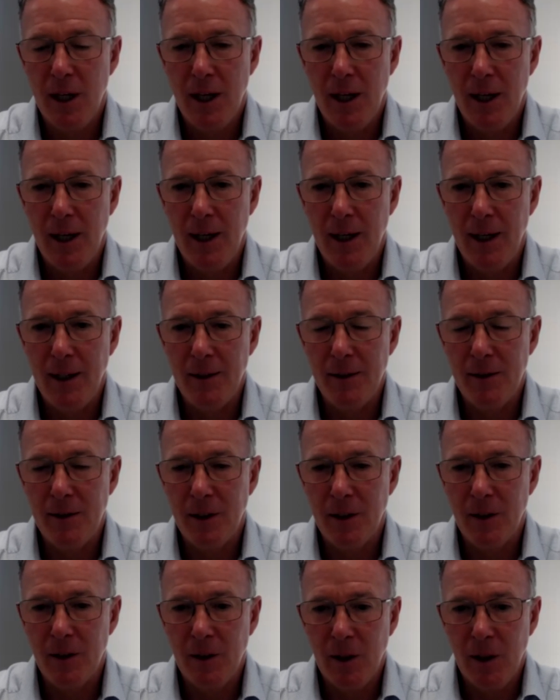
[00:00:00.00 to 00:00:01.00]
And
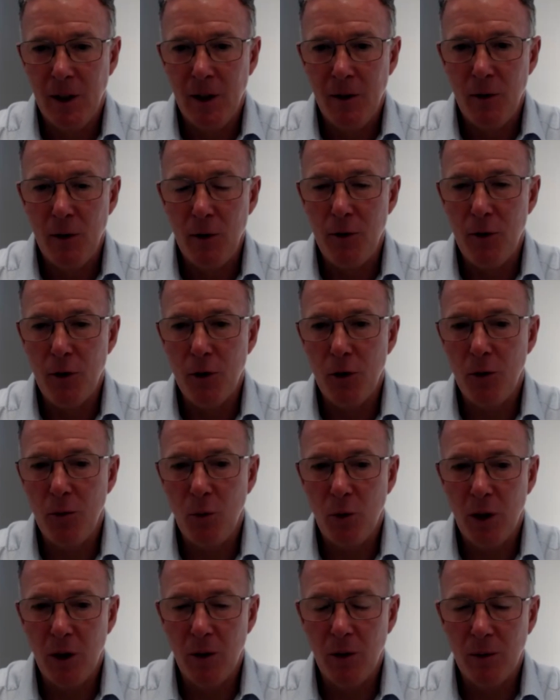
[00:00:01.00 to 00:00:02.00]
the third
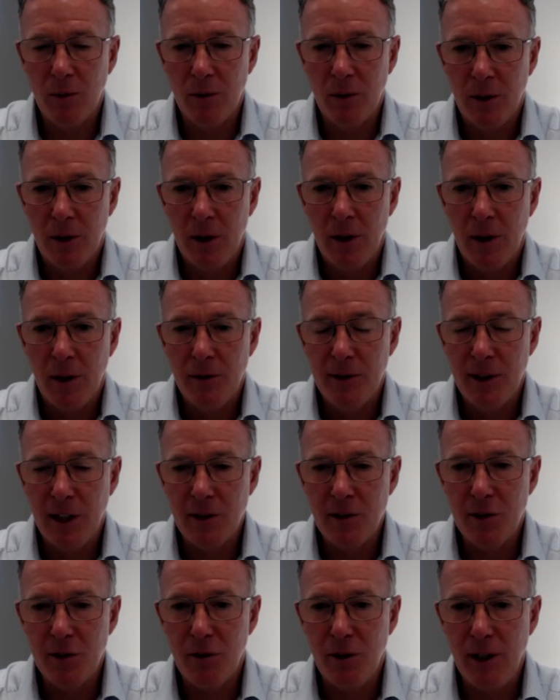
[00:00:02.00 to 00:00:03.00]
well does
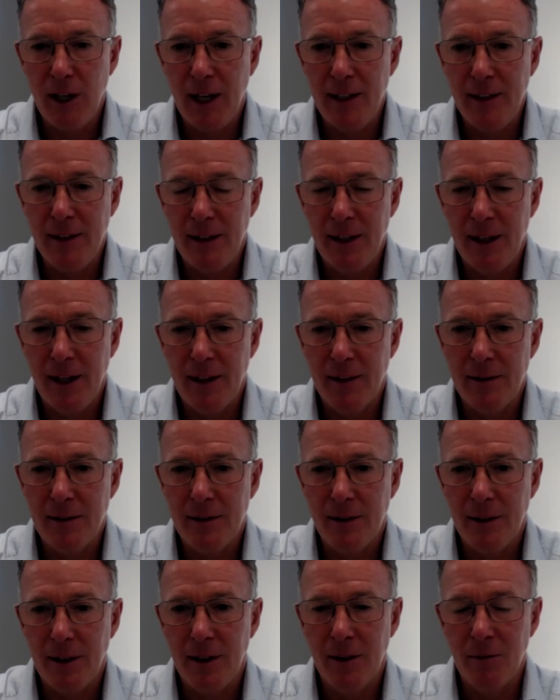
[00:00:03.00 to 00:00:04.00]
create that
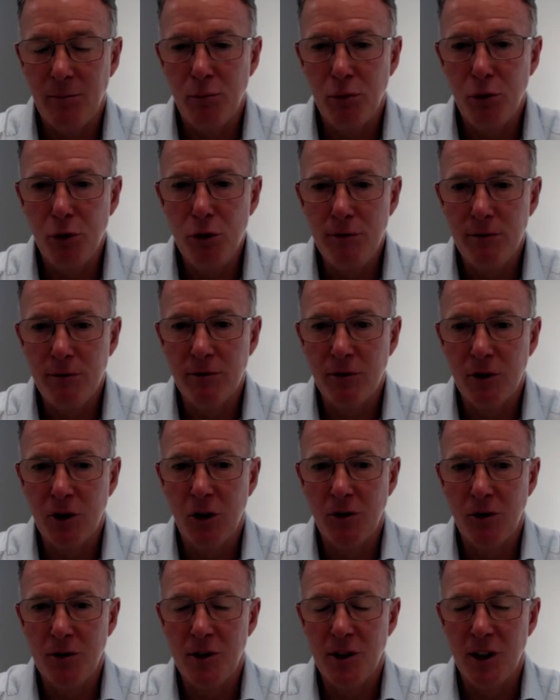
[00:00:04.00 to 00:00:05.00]
proof of
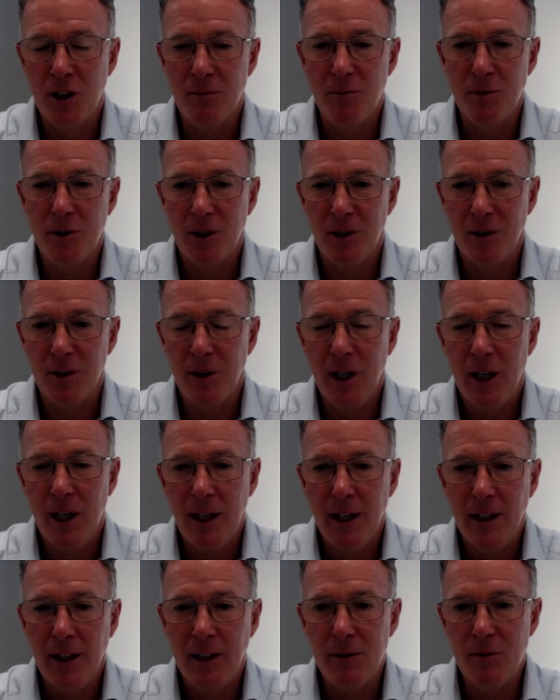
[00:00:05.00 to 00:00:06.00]
concept. So
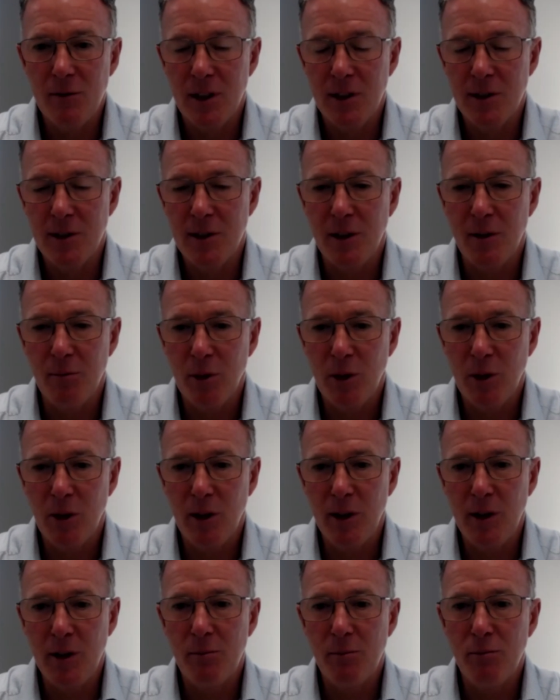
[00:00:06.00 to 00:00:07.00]
it gives us the
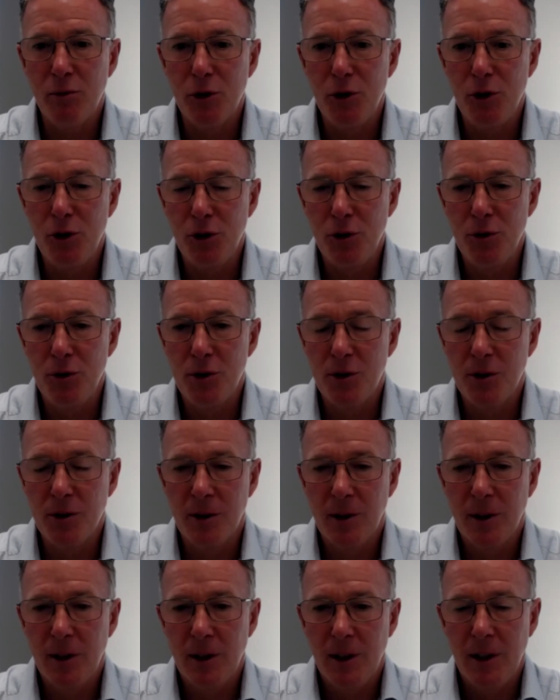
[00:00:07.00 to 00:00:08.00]
ability to produce
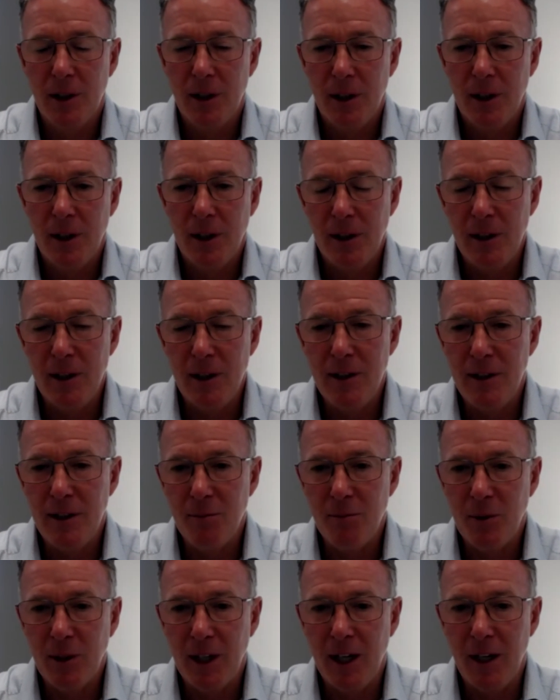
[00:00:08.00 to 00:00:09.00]

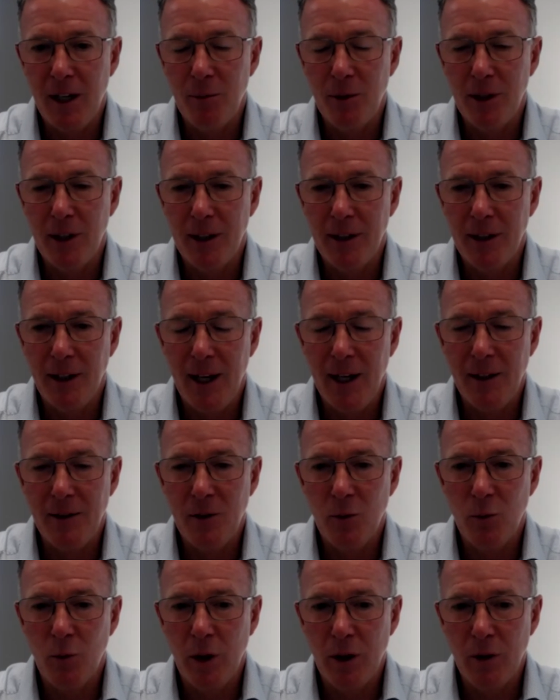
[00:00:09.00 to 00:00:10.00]
lithium carbonate at the
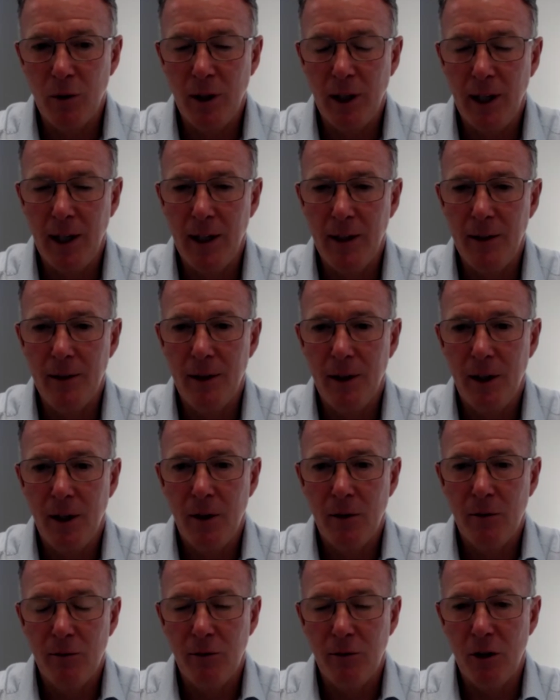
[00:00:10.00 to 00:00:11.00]
wellhead
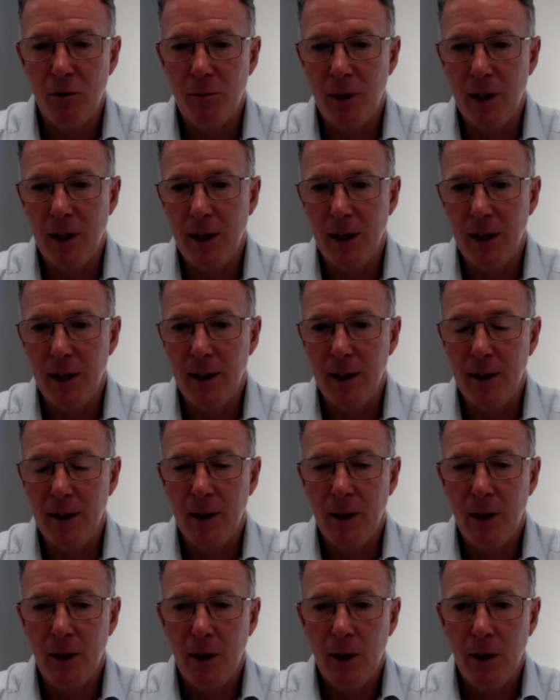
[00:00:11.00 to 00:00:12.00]
from a
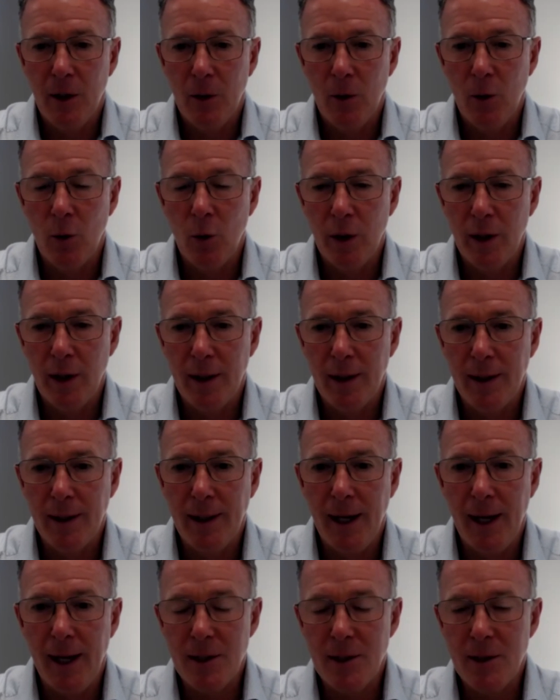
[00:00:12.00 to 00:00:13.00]
oil and
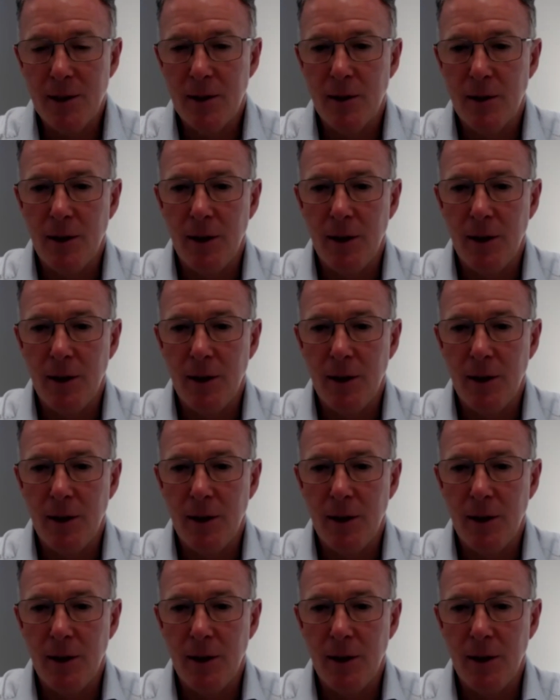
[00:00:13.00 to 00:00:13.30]
gas